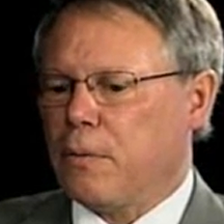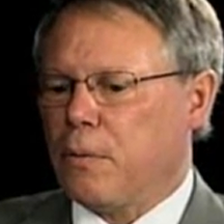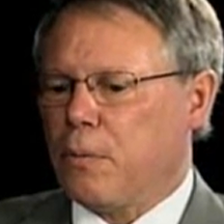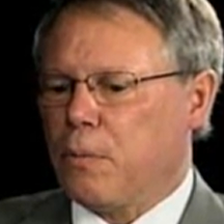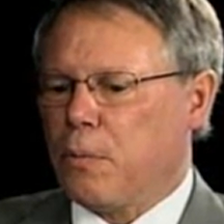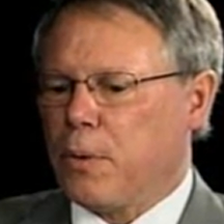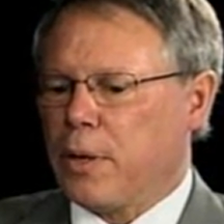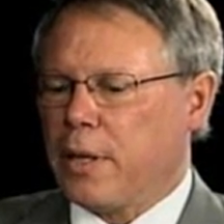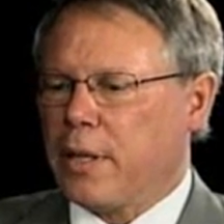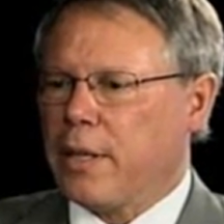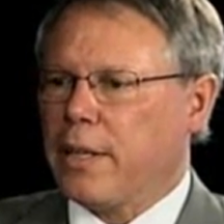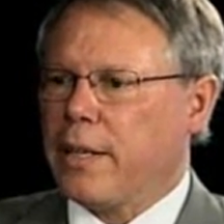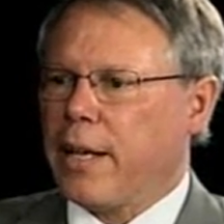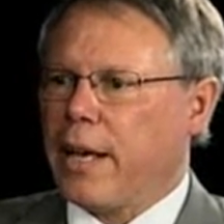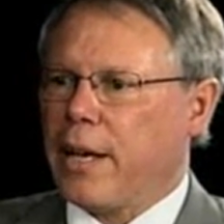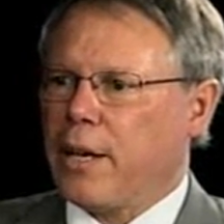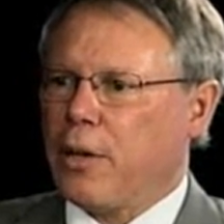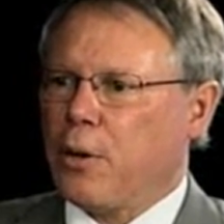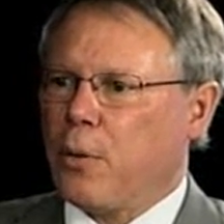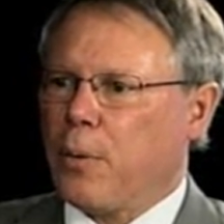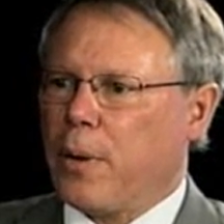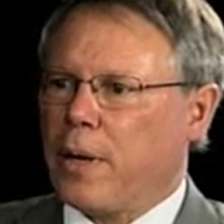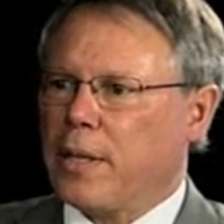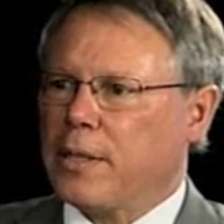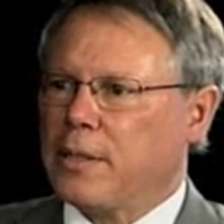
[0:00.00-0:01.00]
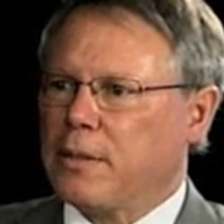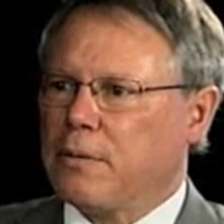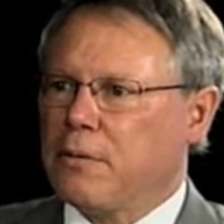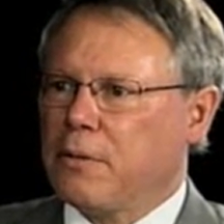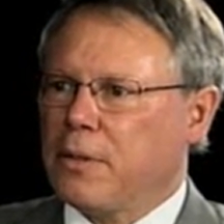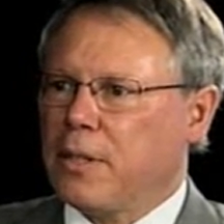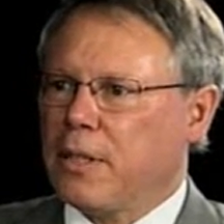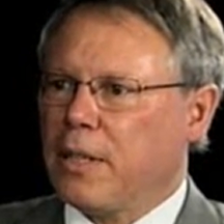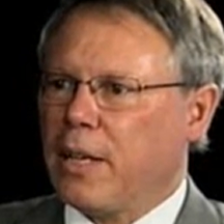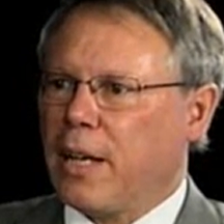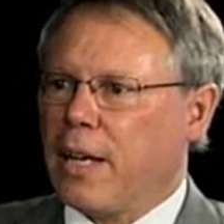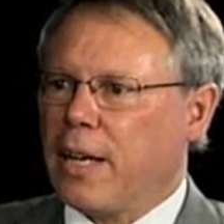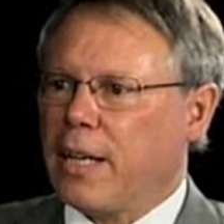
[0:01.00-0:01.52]
within AUS
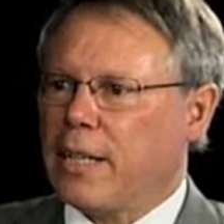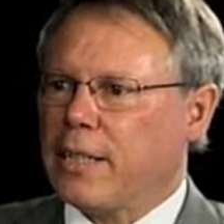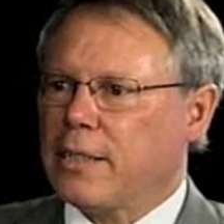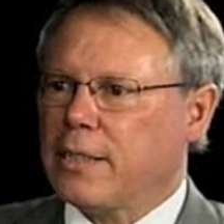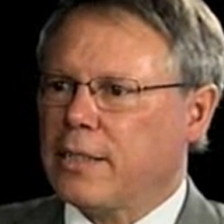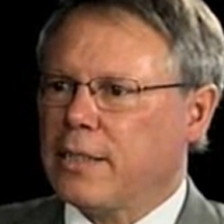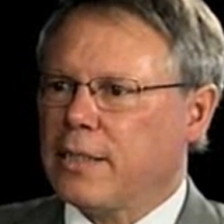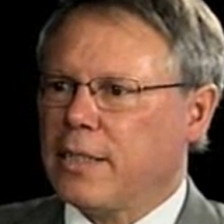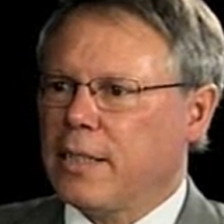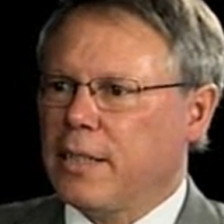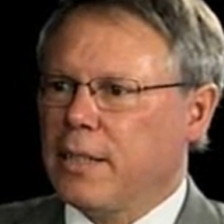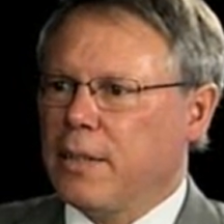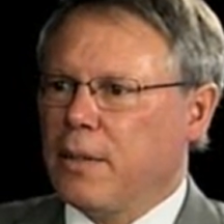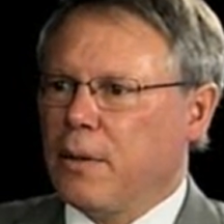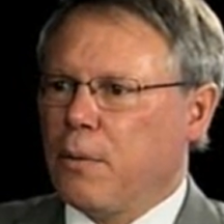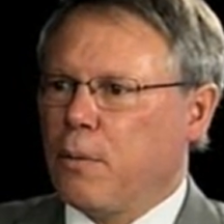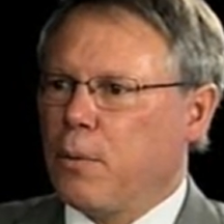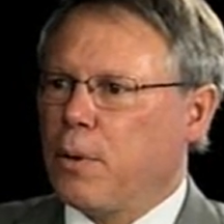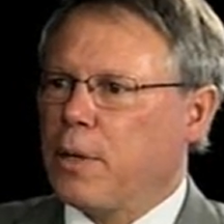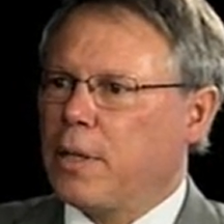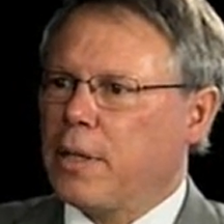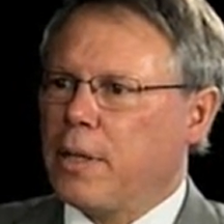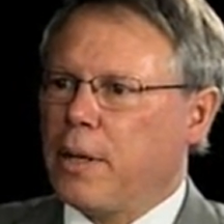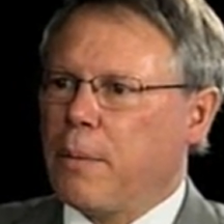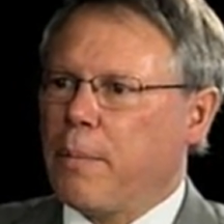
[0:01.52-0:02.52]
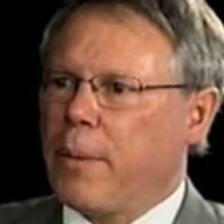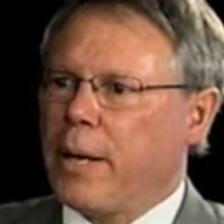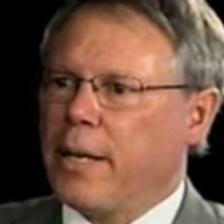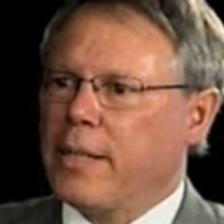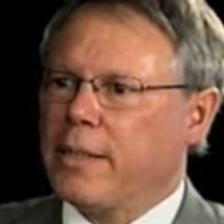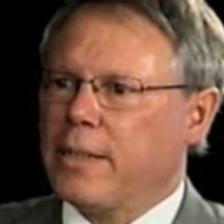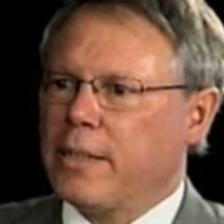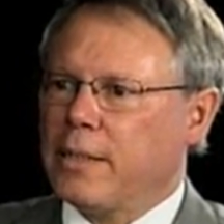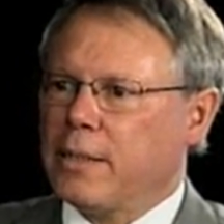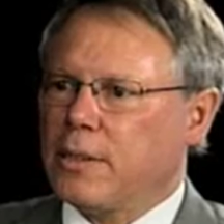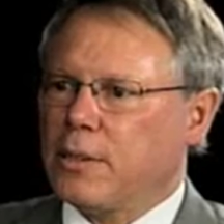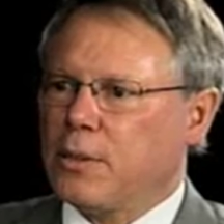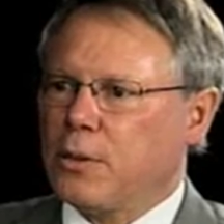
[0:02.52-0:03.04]
realize what an
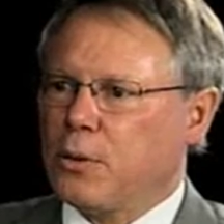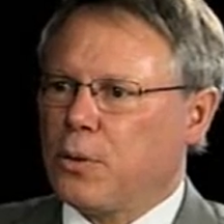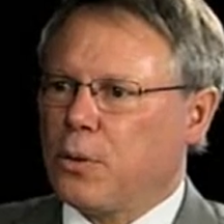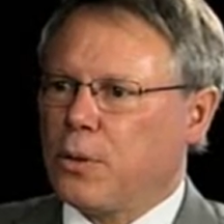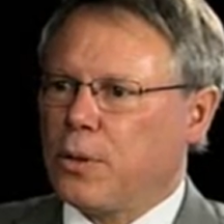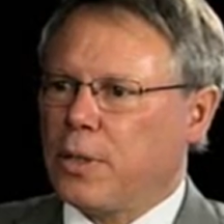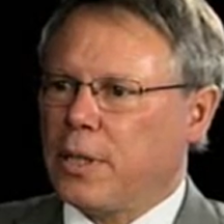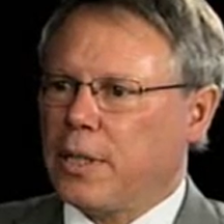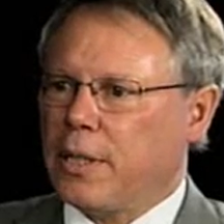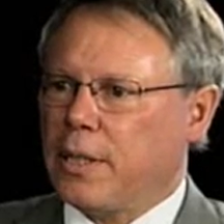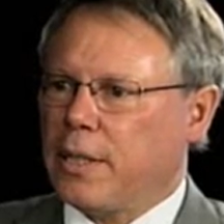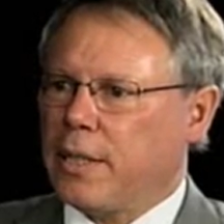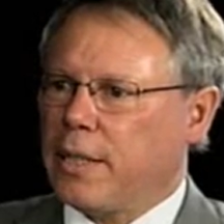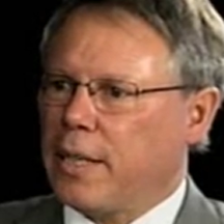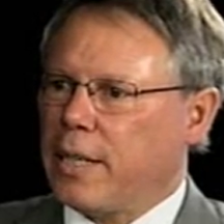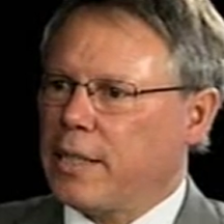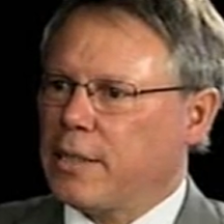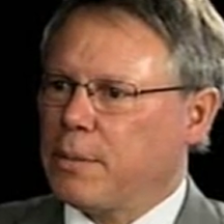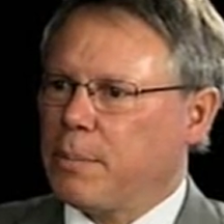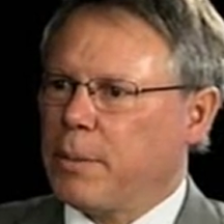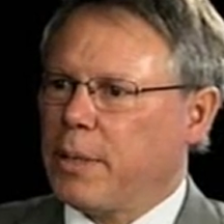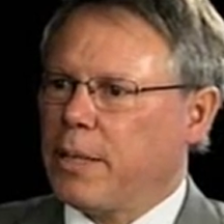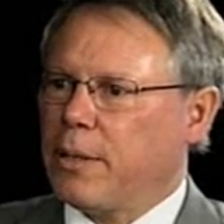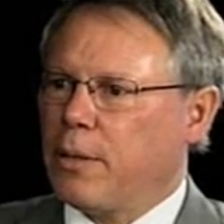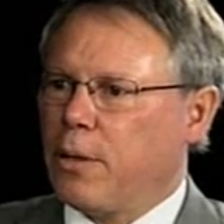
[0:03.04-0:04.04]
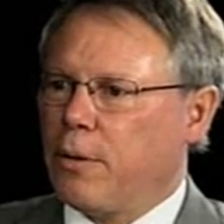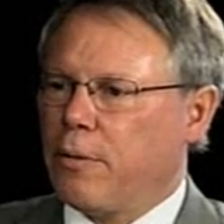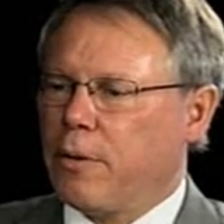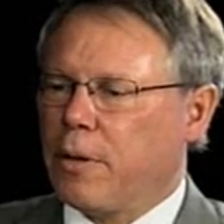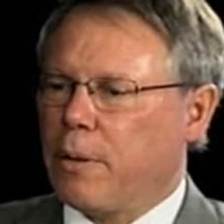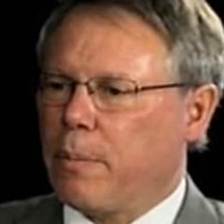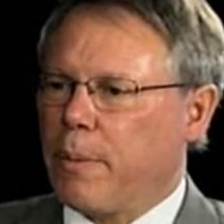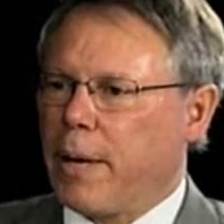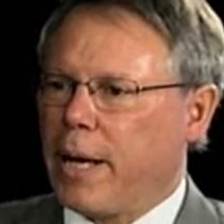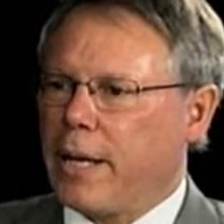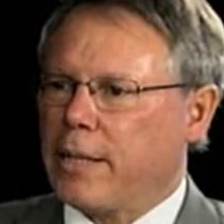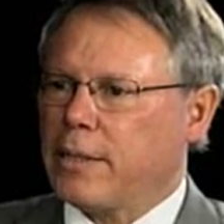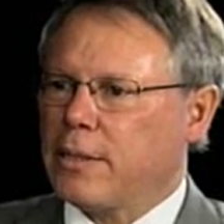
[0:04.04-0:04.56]
amazing story it has been over
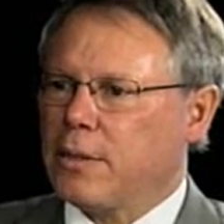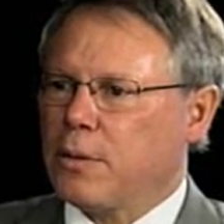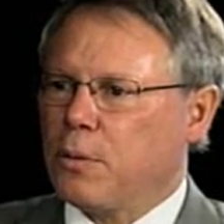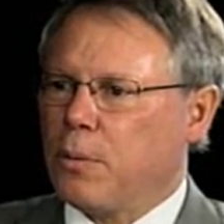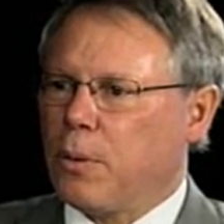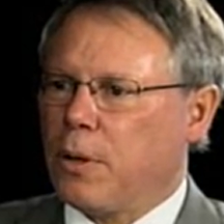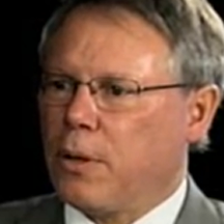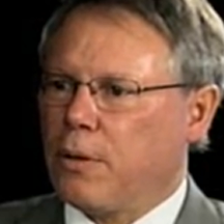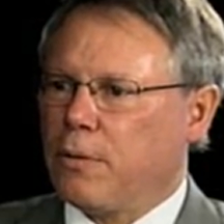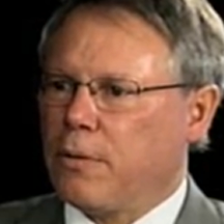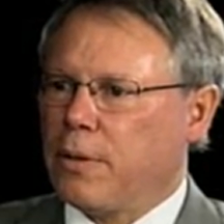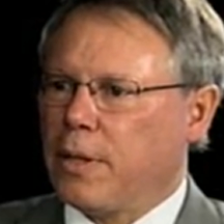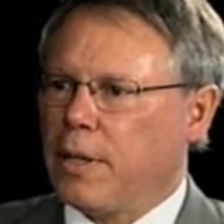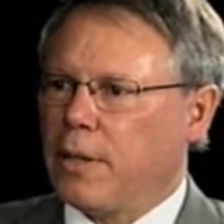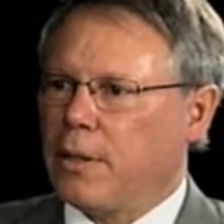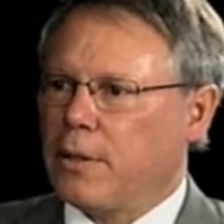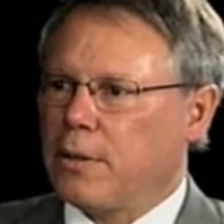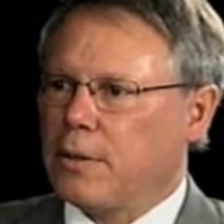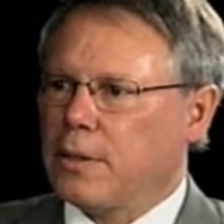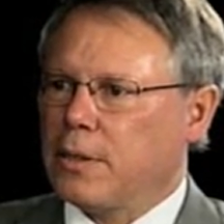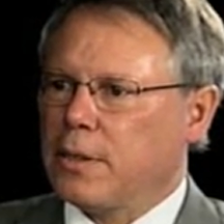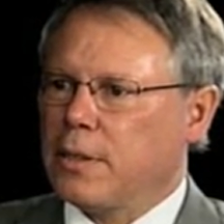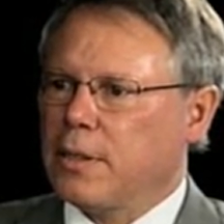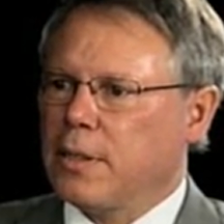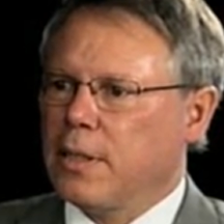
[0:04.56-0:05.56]
the past 12 years.